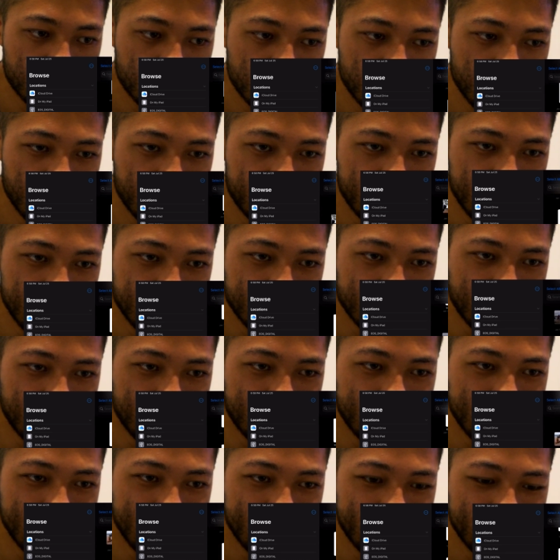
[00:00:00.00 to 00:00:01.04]
Yep, that's all of
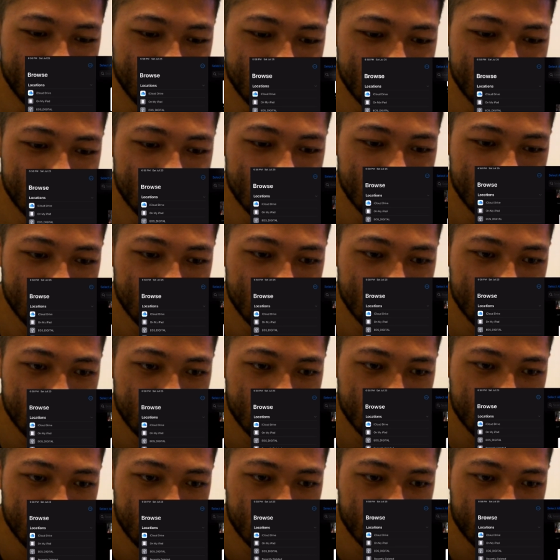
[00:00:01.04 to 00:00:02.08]
them.
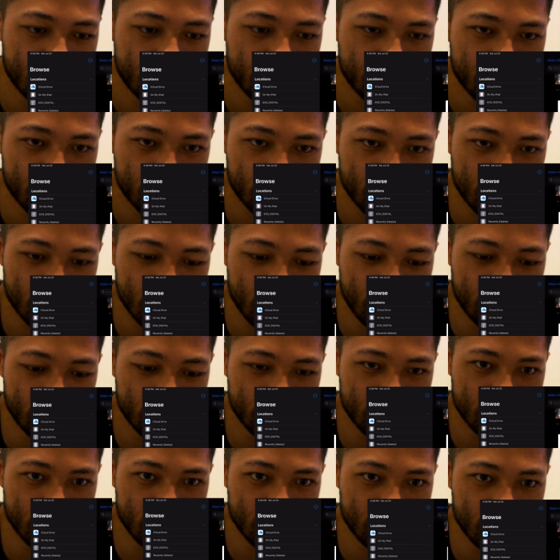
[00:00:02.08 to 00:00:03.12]
Then we
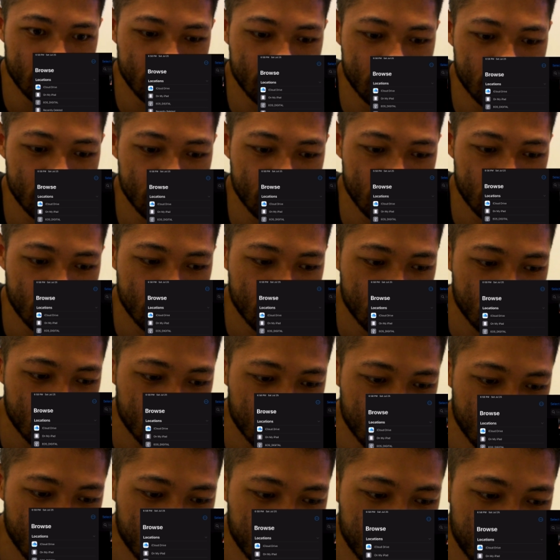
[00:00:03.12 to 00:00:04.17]
just
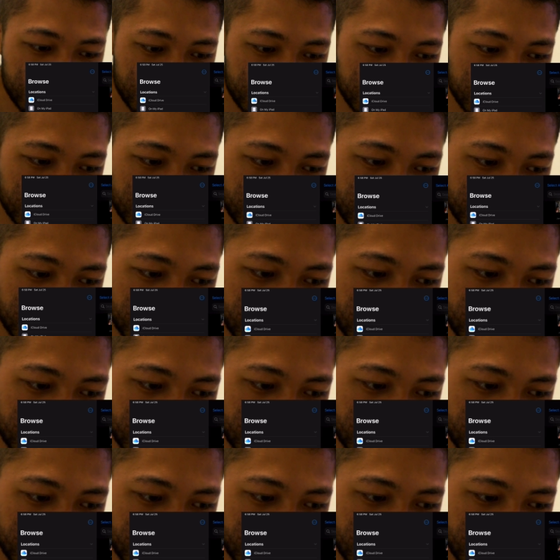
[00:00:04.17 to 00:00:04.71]
go to